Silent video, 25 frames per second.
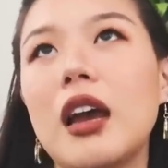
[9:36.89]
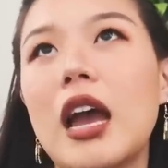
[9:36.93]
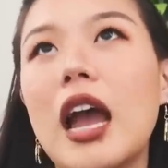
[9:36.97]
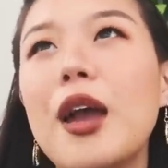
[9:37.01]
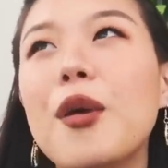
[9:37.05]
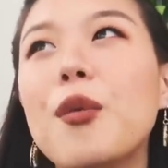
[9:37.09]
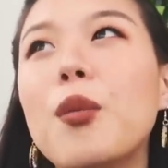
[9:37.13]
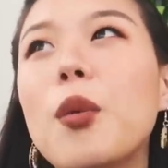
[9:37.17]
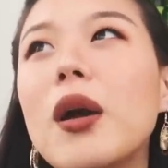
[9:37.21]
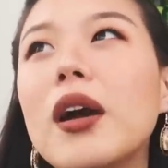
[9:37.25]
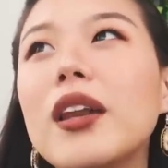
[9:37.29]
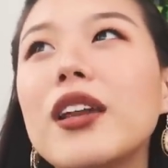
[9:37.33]

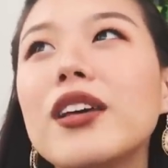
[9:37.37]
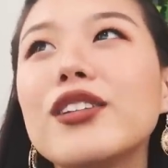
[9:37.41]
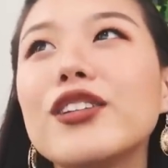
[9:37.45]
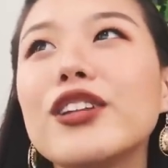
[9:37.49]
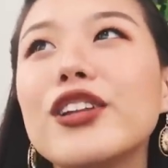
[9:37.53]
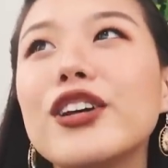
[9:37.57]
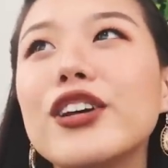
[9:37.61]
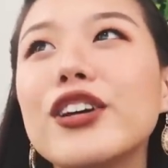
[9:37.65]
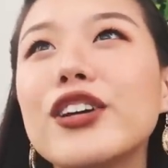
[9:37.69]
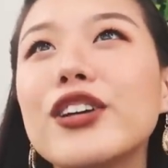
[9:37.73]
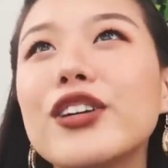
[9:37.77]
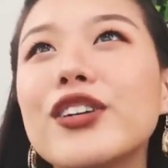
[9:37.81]
I want to
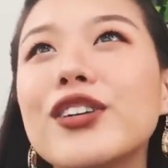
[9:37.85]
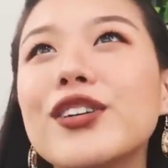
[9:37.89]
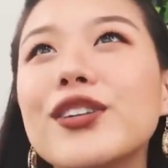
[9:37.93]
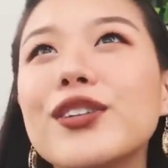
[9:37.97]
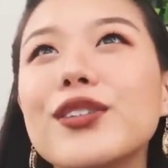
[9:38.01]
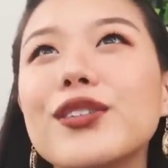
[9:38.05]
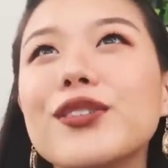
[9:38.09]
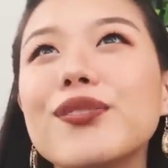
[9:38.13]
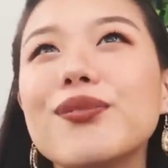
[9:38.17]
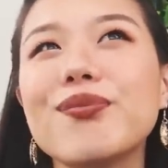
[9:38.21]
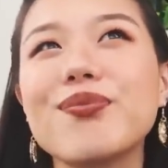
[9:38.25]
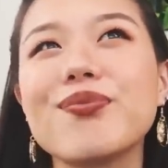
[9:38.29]

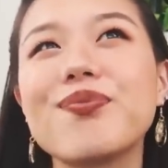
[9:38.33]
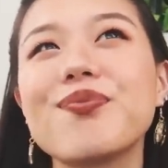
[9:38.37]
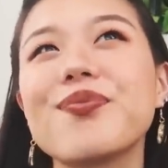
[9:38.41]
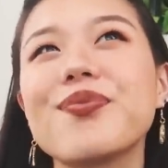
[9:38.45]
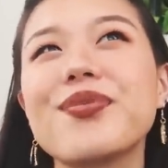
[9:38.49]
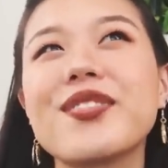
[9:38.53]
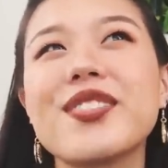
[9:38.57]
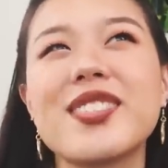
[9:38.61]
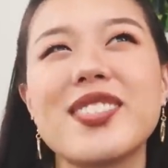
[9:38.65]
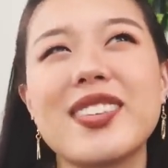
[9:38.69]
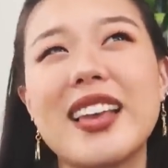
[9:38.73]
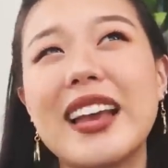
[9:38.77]
look
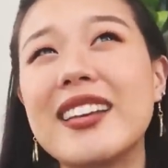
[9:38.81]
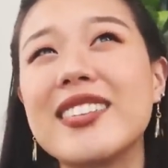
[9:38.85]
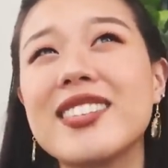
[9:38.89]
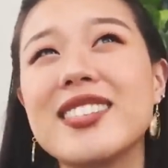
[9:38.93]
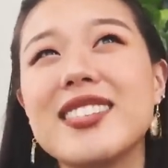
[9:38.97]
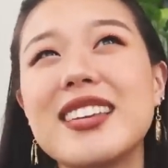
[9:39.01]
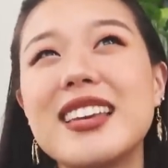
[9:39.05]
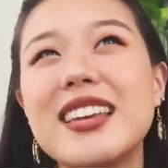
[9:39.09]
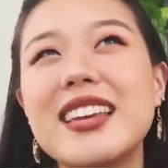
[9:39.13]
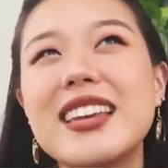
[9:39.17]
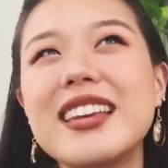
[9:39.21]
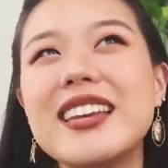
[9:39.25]

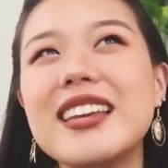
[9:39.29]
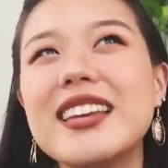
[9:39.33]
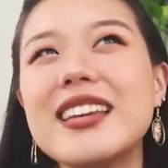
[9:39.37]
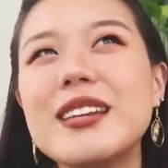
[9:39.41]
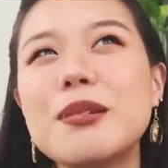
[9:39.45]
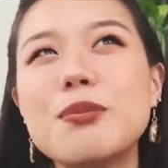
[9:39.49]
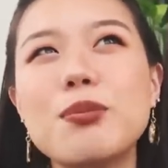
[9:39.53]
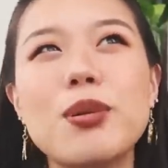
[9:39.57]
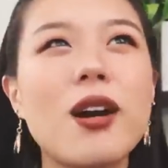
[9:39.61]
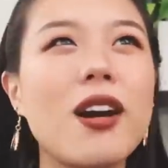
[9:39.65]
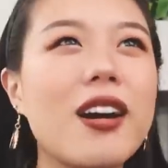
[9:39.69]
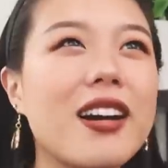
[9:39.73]

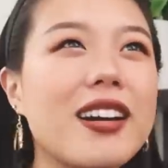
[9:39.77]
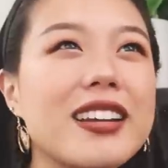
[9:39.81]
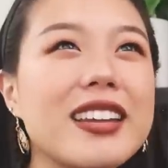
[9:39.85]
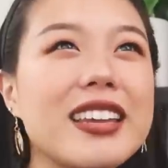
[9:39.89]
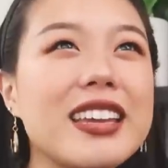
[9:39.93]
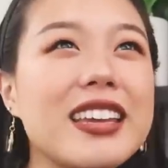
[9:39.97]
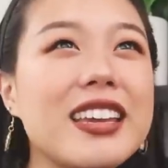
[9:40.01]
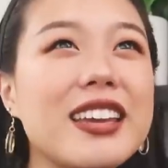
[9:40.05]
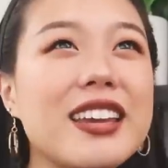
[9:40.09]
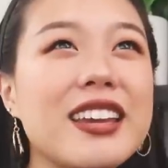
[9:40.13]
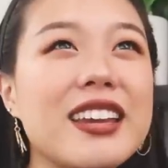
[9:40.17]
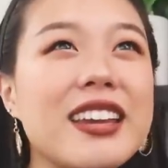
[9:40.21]
sexy,
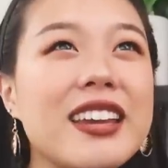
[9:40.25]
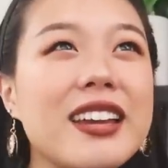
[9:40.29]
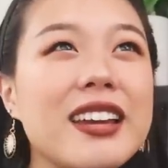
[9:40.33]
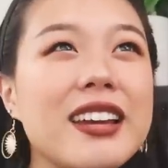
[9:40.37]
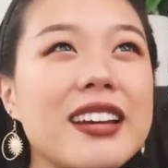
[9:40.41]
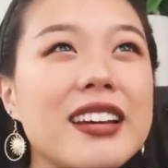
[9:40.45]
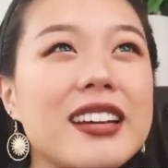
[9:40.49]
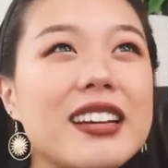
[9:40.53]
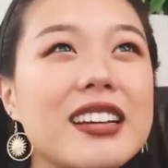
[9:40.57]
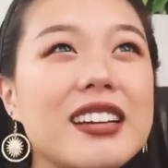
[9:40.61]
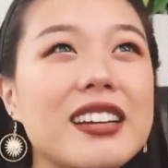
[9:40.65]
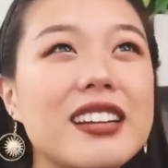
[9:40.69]
party,
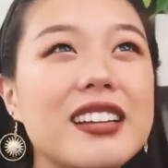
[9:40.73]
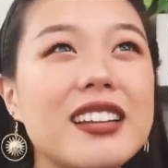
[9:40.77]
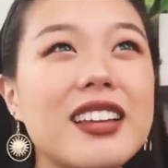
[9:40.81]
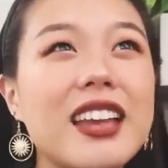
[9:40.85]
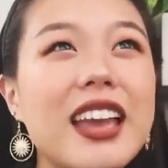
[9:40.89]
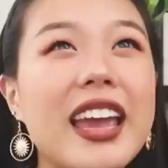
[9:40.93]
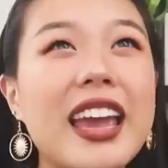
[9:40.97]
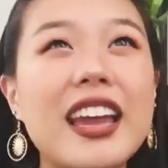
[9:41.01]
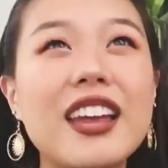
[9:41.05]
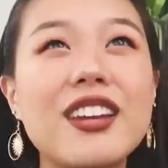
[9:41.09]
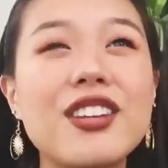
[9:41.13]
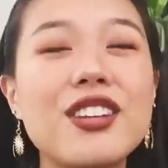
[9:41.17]

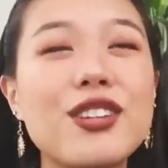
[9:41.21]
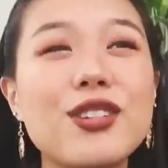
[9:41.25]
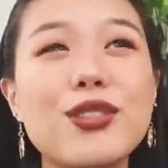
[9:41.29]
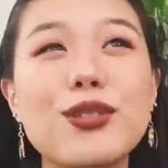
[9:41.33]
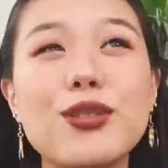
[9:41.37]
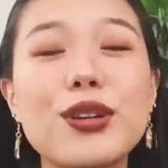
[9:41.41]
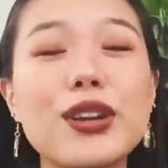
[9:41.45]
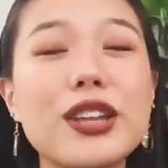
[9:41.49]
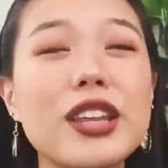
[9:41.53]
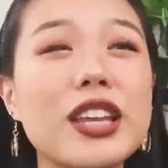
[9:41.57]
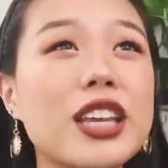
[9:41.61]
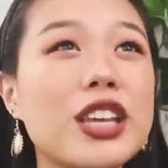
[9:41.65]
and
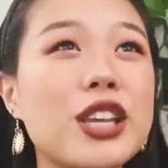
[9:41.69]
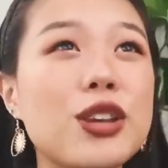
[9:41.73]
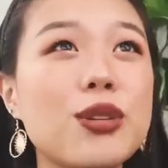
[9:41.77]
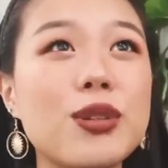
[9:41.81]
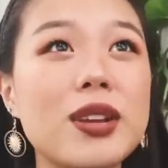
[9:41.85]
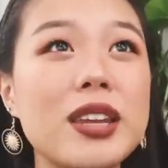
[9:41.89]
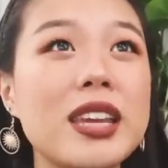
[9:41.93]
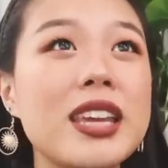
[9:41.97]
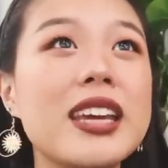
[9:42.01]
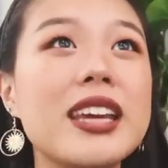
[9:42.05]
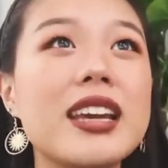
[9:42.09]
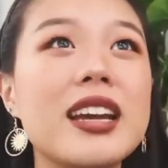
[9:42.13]
really
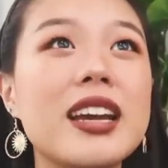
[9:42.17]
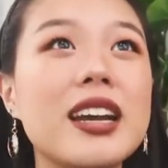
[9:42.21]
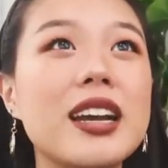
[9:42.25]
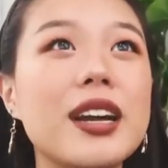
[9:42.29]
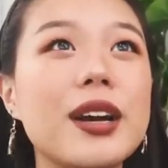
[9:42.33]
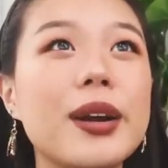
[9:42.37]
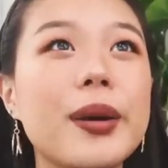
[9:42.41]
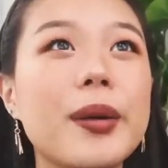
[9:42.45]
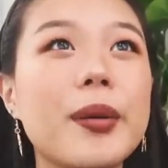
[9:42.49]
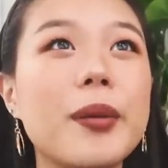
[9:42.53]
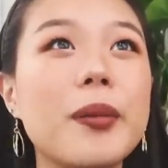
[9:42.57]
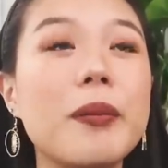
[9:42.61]
unique,
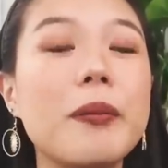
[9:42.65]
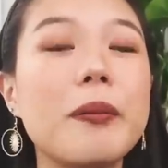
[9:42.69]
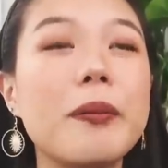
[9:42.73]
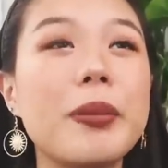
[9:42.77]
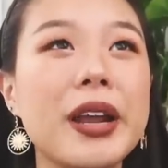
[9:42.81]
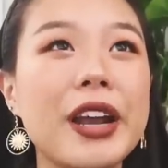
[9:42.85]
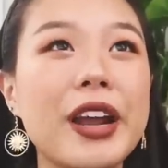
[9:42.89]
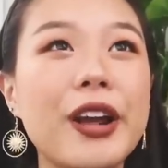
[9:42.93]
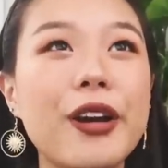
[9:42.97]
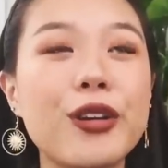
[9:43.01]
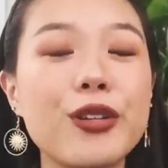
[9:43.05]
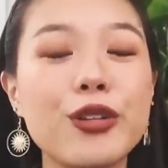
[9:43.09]

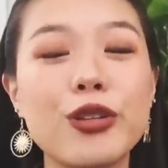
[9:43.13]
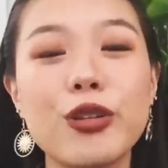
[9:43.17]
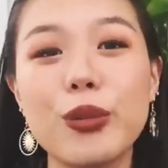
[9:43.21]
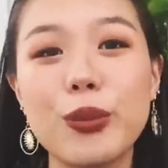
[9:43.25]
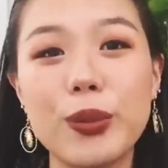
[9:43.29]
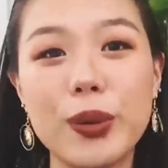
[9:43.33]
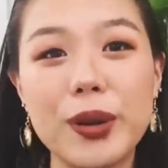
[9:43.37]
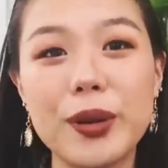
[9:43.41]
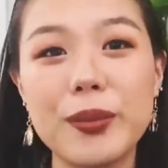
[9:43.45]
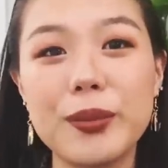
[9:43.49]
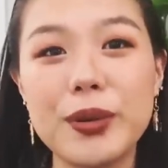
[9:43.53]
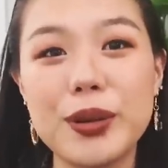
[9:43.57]
but I also
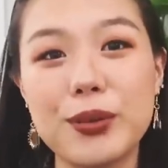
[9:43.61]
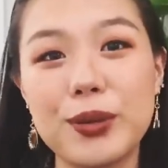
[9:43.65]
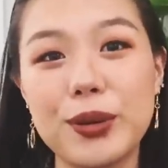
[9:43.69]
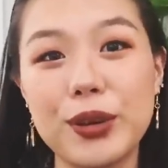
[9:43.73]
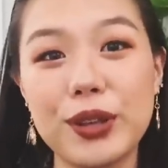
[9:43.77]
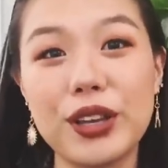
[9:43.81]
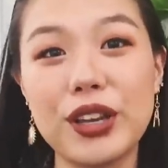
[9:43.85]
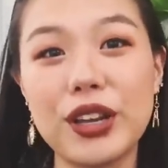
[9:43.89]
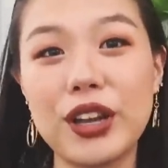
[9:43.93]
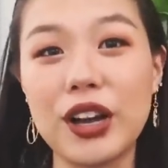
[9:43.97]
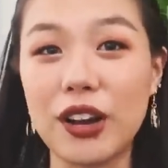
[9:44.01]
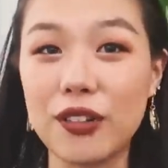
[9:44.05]
want to be
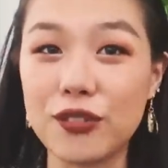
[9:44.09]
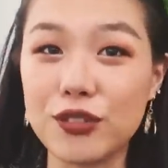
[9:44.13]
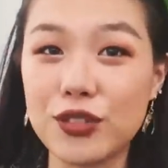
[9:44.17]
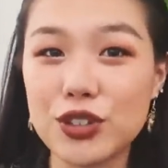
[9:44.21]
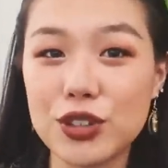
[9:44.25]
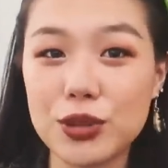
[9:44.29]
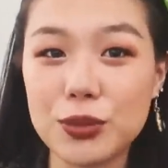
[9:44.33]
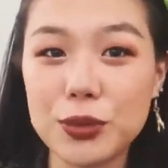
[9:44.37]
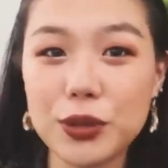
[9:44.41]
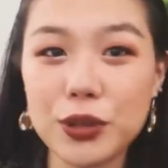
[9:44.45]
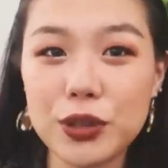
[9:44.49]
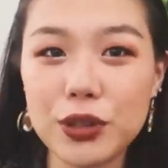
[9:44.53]
really
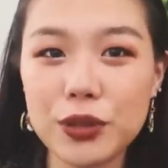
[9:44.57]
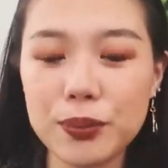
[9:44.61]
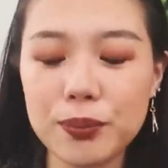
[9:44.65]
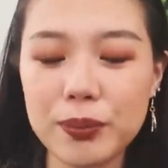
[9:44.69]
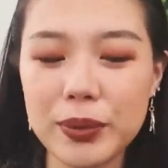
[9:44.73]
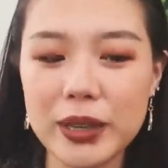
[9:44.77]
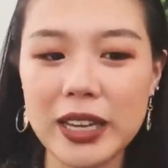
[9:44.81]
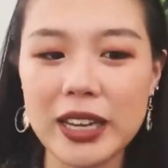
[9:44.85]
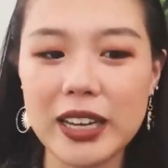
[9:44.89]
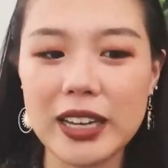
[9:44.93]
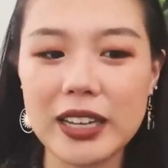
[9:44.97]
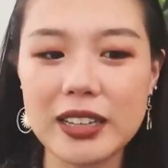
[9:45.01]
comfortable
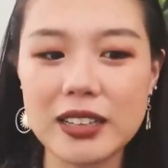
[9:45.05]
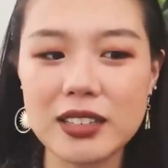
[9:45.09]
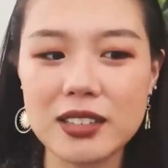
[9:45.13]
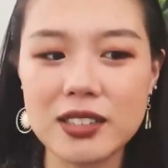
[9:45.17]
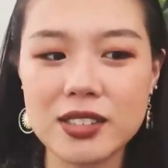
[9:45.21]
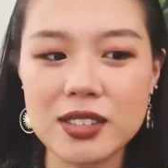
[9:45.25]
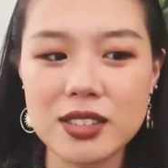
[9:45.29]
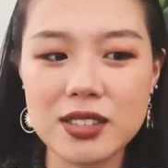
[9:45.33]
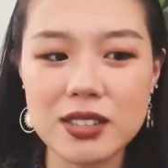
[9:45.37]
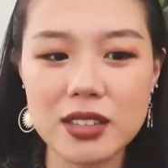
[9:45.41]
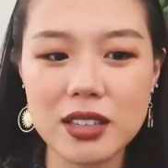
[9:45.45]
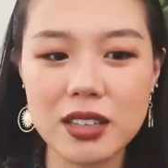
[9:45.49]

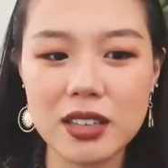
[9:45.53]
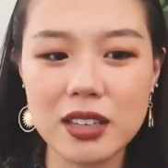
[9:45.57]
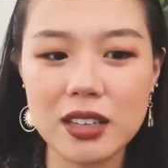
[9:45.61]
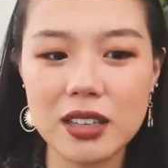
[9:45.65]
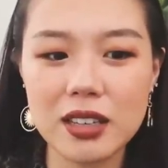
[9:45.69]
because